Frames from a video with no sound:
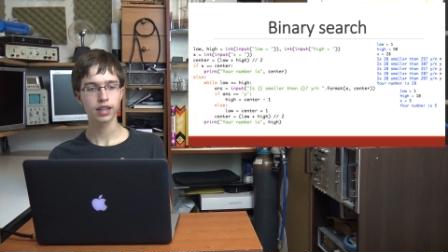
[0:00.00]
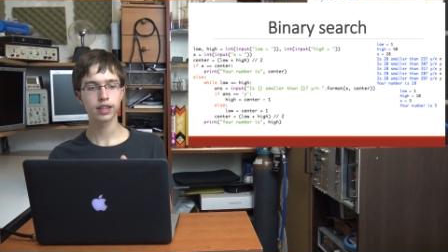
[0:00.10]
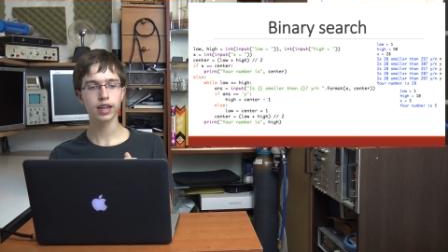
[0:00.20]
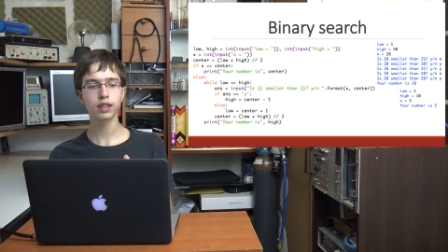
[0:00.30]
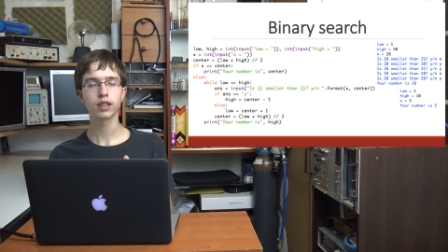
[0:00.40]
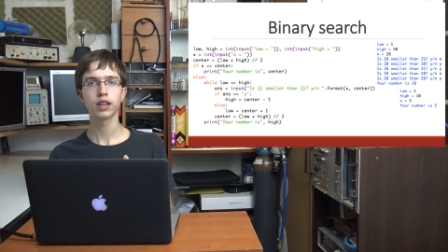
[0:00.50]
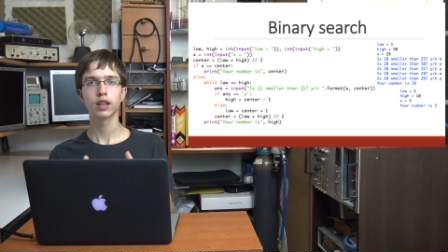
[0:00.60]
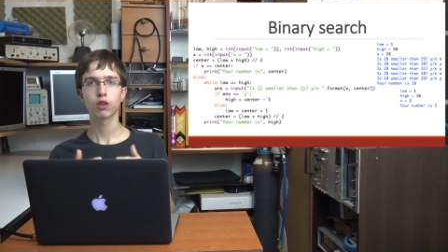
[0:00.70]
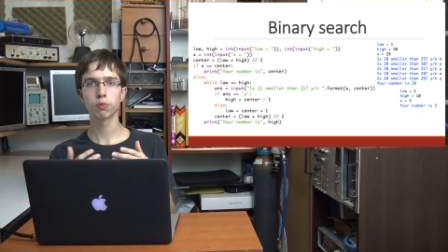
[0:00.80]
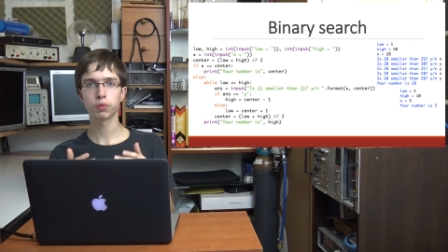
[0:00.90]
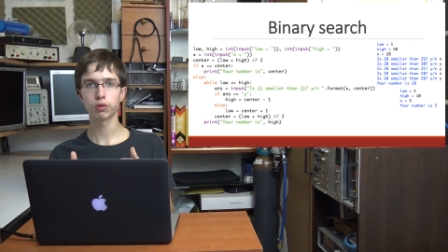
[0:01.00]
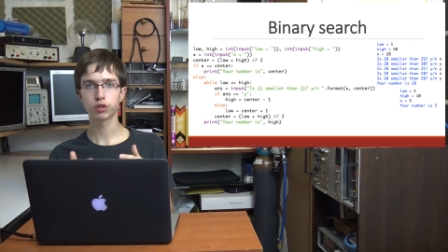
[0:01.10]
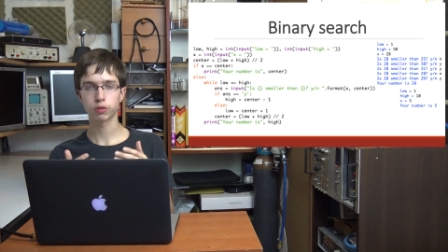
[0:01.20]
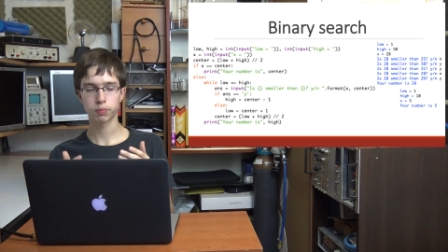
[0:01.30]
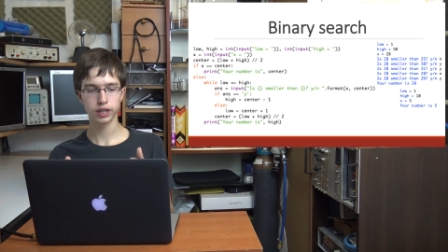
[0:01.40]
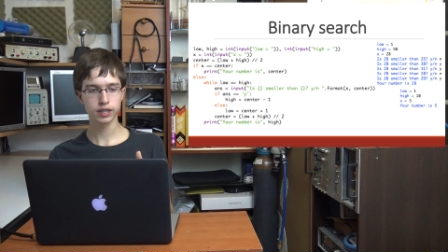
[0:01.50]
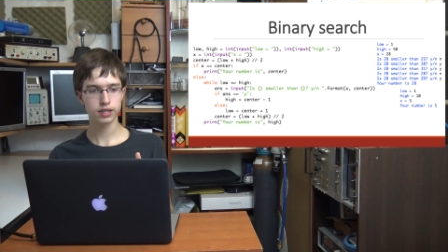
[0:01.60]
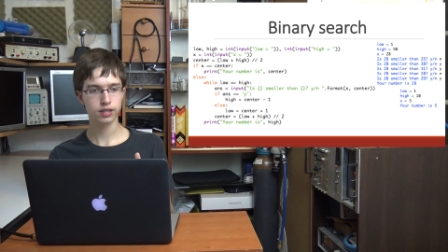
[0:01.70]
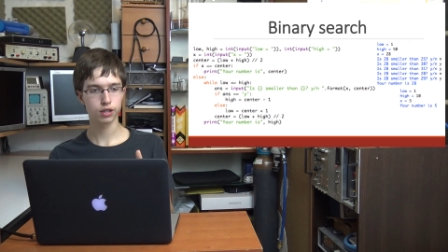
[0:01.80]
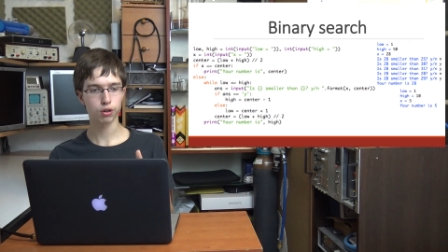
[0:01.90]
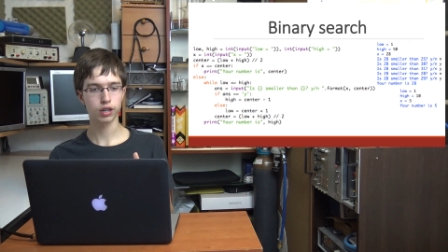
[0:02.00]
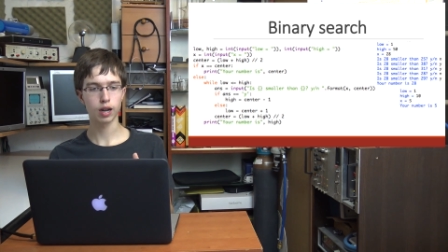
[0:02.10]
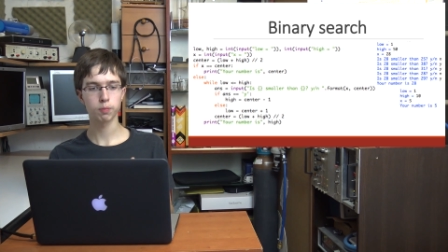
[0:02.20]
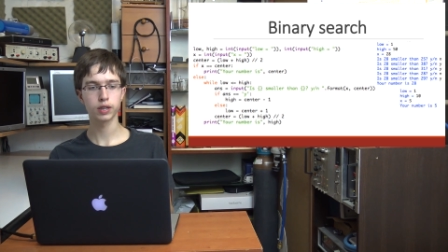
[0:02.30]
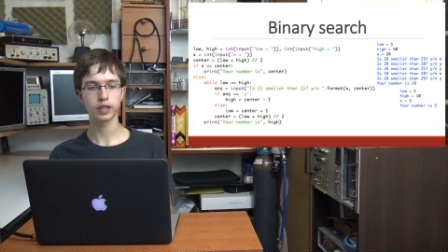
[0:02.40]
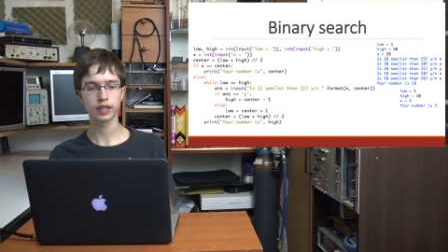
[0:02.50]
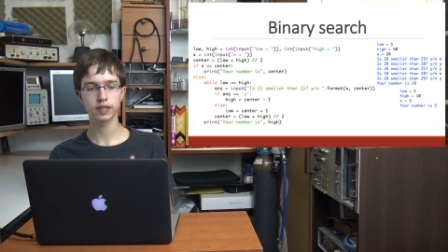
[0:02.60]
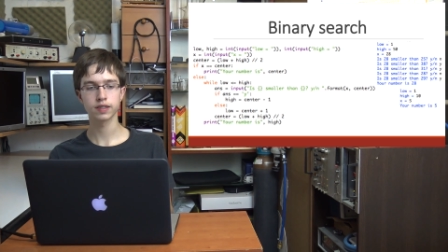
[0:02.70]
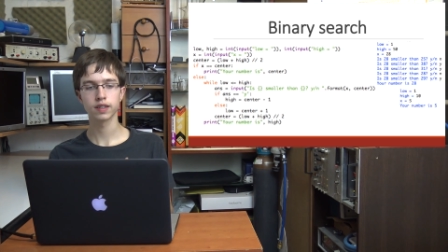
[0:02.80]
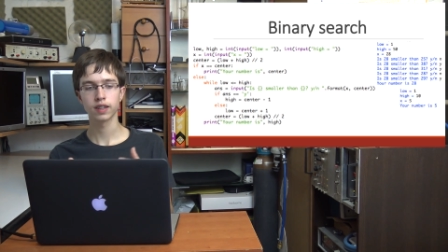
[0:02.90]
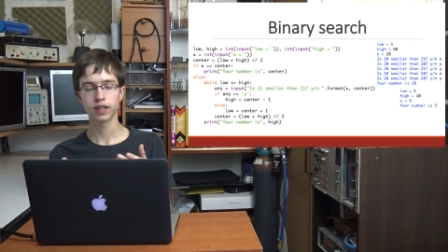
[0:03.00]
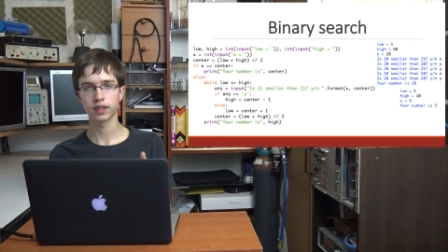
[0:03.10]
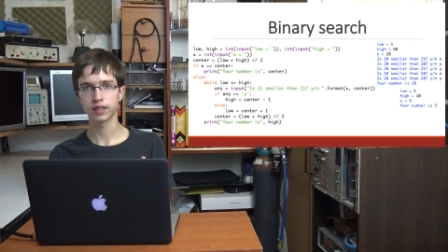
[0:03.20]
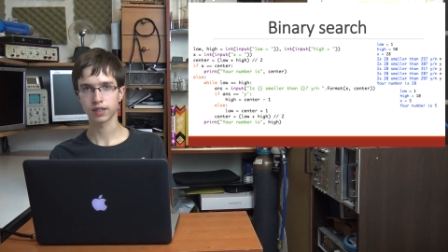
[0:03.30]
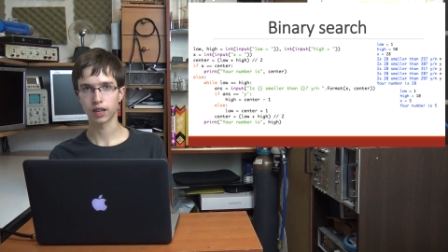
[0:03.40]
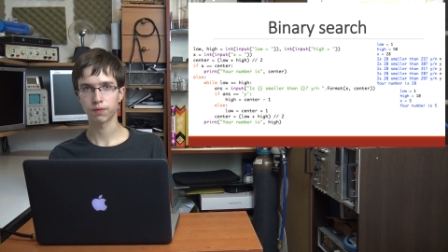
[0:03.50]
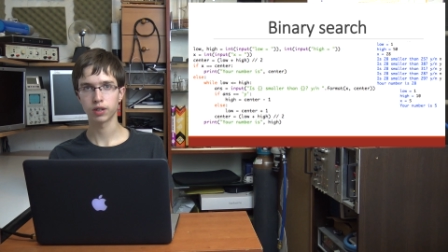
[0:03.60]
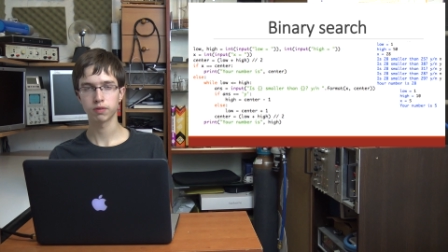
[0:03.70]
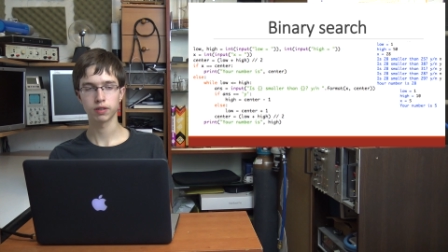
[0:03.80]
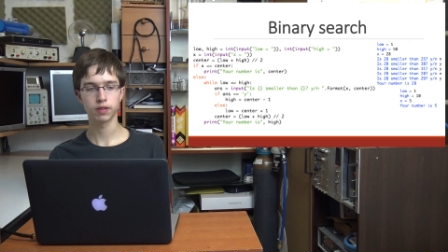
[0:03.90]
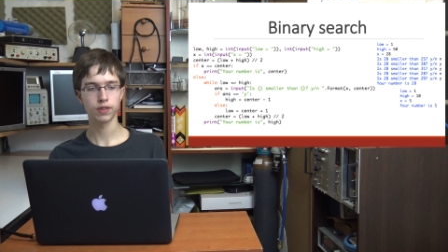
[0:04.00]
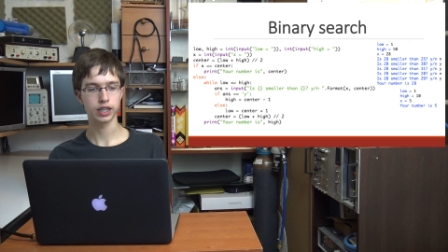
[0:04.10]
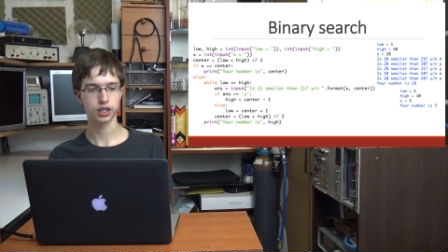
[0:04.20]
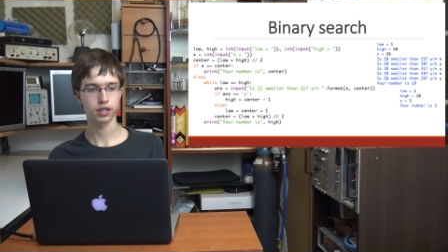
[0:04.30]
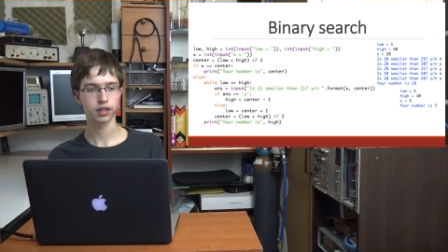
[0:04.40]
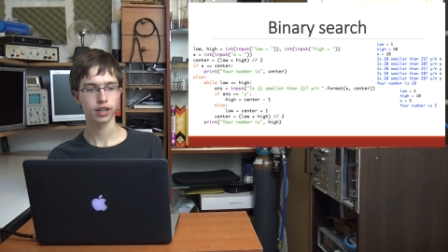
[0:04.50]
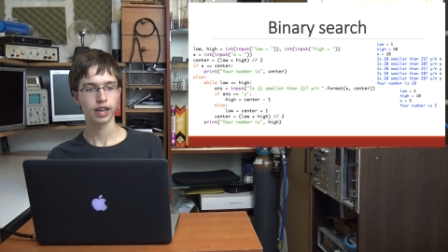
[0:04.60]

then computer prints your number is this number we've imagined.